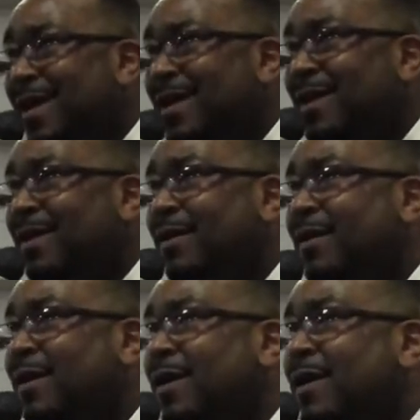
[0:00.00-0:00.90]
thing,
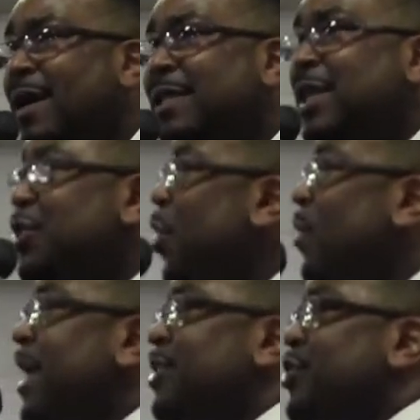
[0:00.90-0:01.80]
that you're
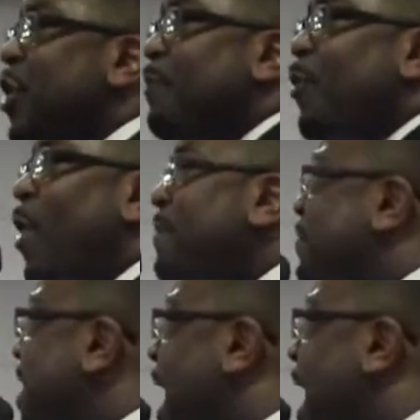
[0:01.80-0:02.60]
going to get to a point